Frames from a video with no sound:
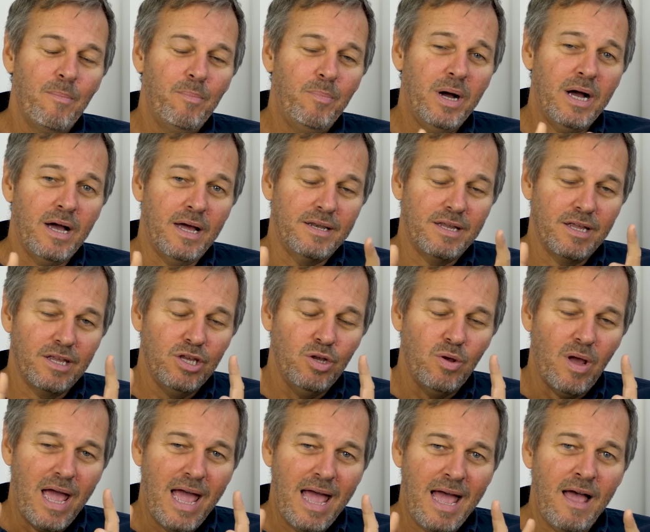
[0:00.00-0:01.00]
But
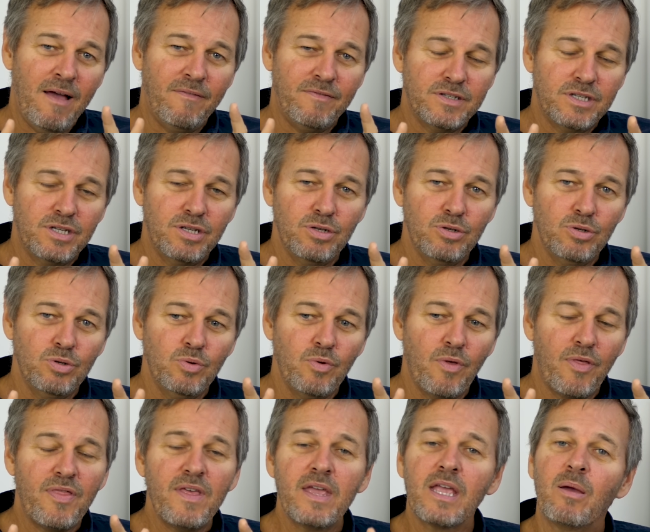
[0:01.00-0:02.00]
you have to
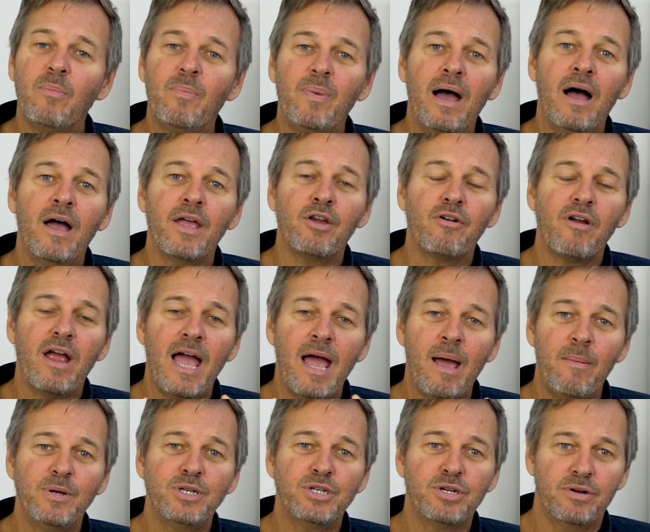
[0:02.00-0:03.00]
think about your
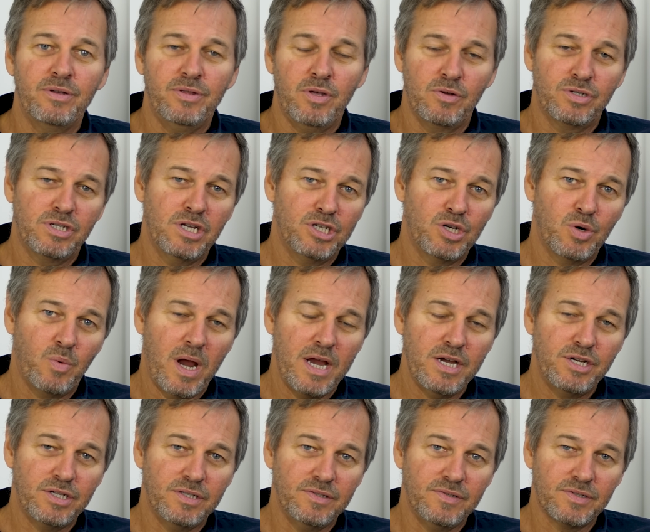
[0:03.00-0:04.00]
aperture in those
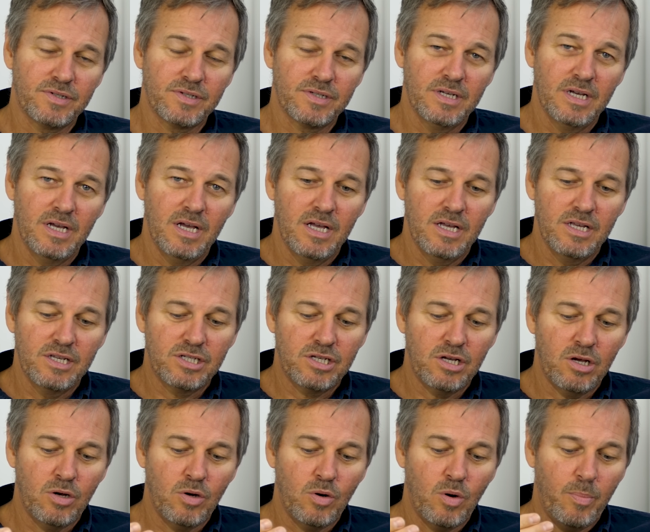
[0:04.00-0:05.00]
situations.
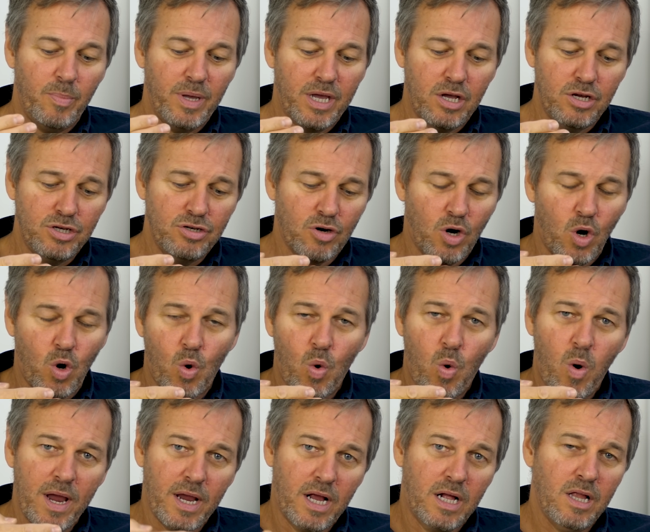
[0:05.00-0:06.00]
So because you're
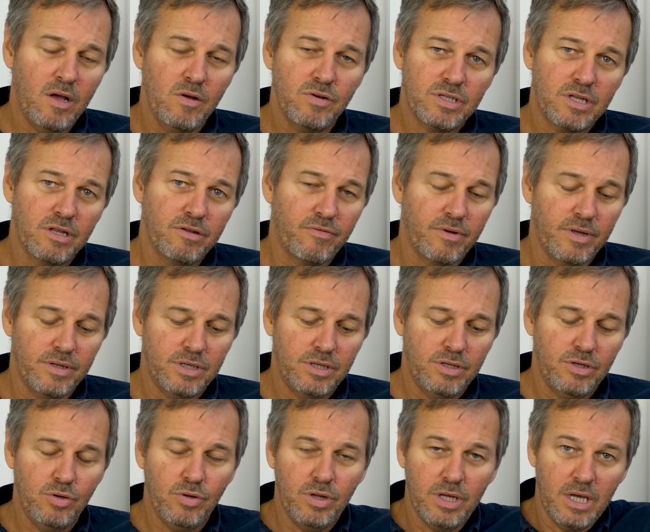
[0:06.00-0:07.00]
quite close to
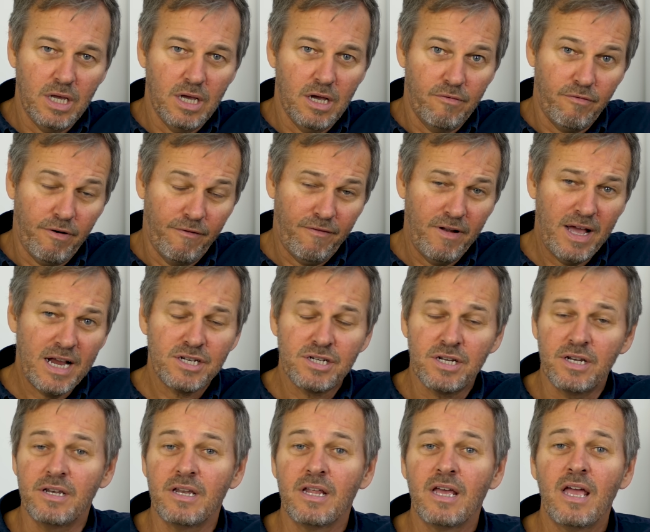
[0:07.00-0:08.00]
the
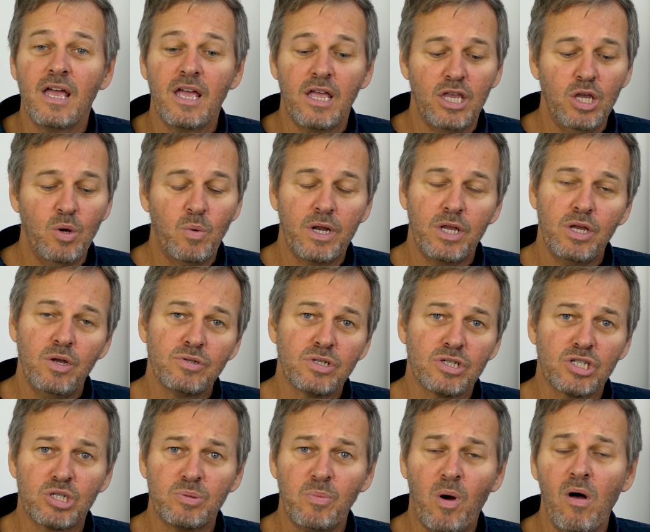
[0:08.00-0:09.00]
reflection, you want to use
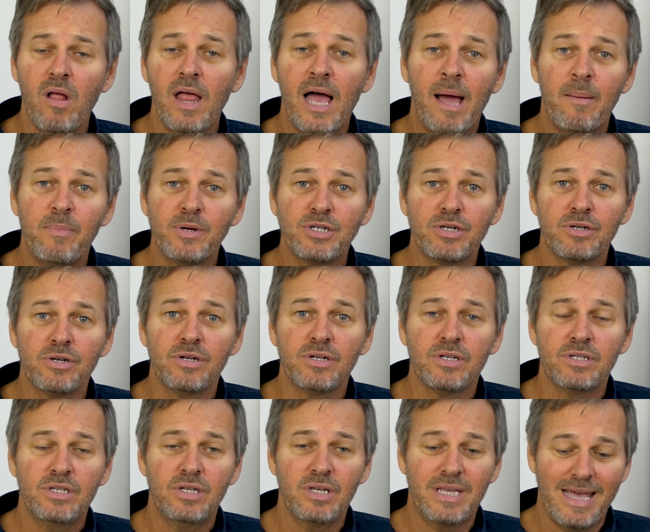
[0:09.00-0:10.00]
a small
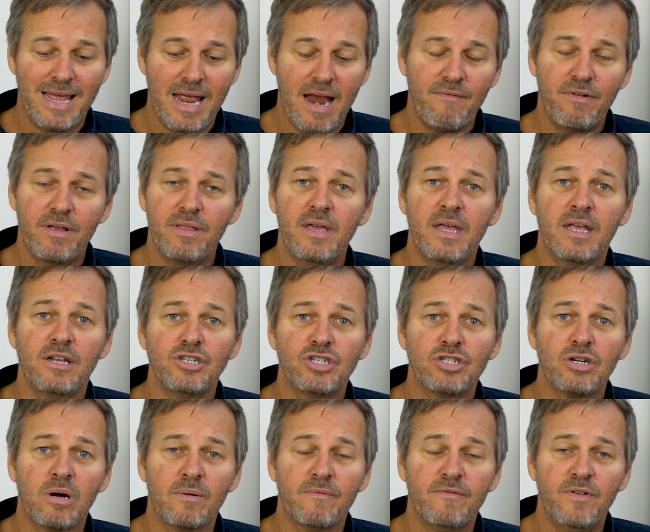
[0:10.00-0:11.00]
aperture to get everything in
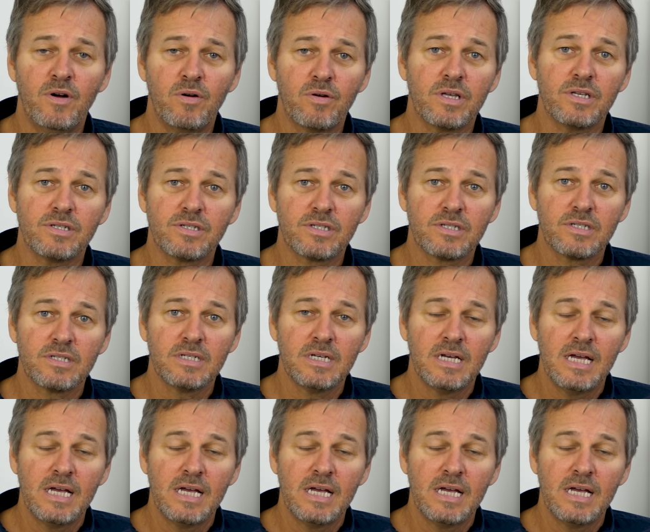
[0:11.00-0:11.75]
sharp focus.